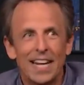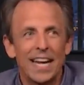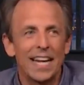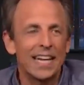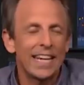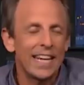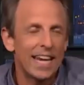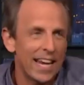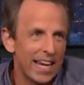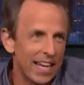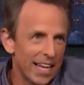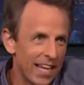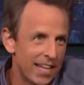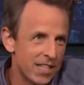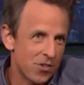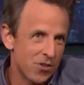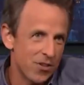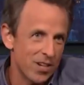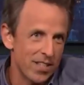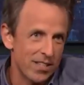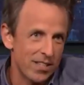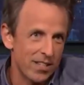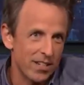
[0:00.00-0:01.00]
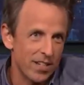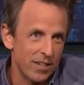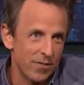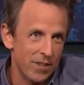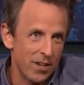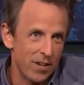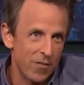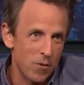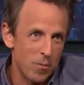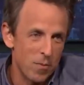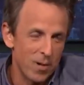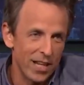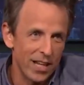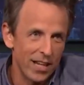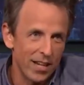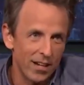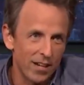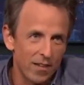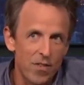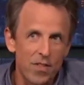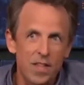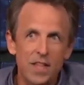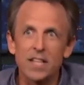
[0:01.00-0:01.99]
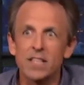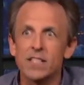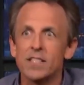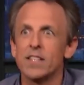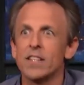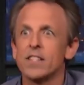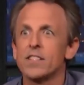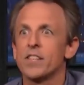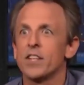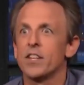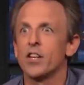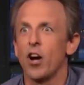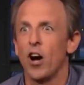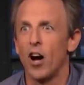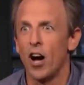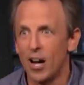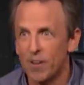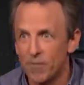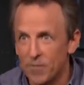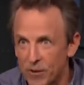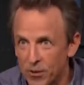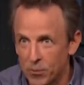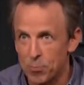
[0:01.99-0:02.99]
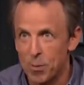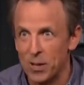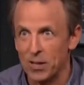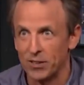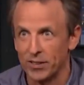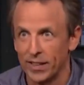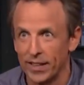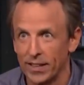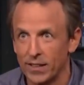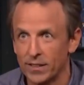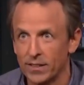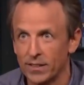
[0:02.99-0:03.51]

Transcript: I cannot stress enough to everybody here, this is an office building.